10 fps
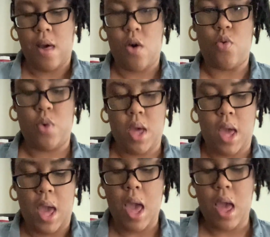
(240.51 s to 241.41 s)

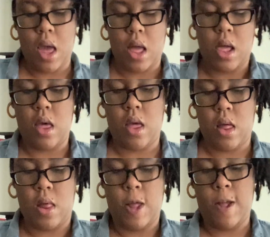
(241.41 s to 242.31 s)
Okay.
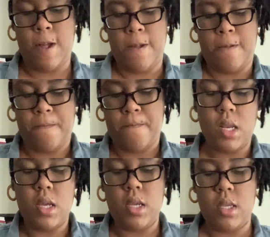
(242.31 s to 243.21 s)
It
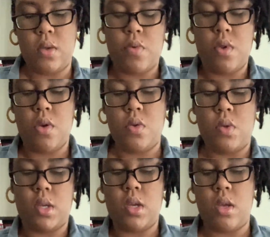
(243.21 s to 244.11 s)
is when you
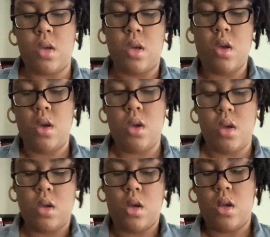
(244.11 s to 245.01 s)
use a
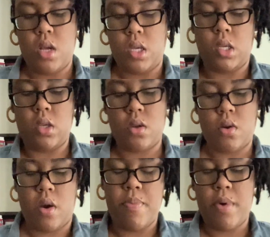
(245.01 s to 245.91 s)

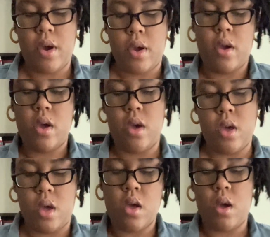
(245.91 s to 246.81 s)
scraper,
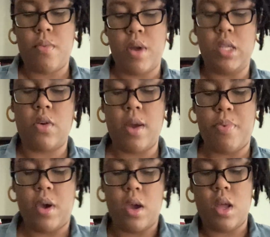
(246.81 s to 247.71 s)
a bread
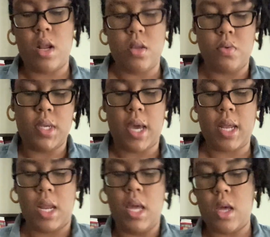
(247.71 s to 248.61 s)
scraper, and a little
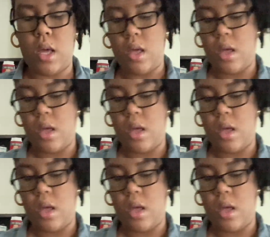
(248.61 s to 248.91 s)
technique.